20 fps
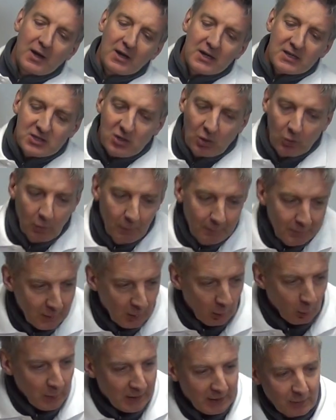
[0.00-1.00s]
So
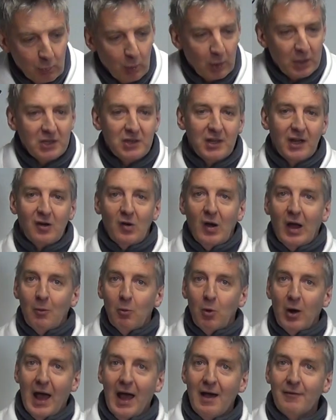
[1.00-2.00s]
we can run it there and
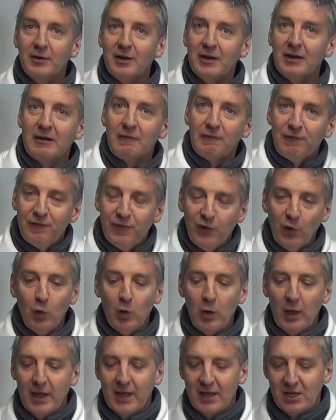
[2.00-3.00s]
we're having it in
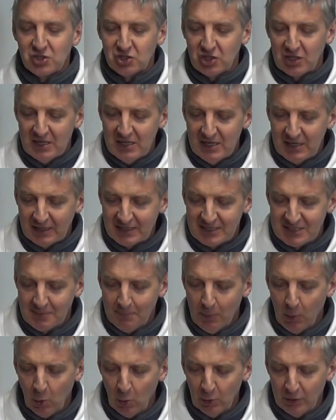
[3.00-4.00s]
full HD. You can
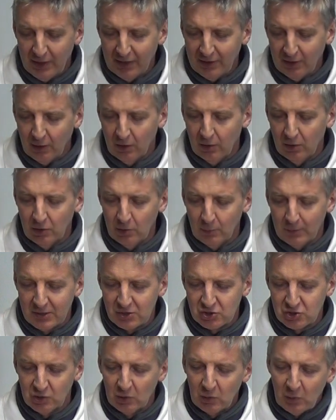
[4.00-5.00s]
support that all the way
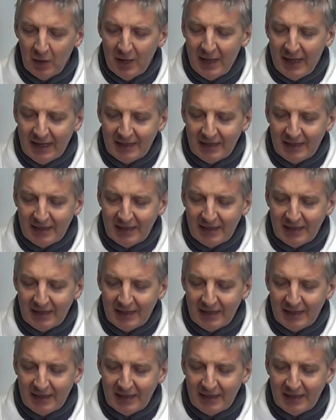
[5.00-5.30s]
through.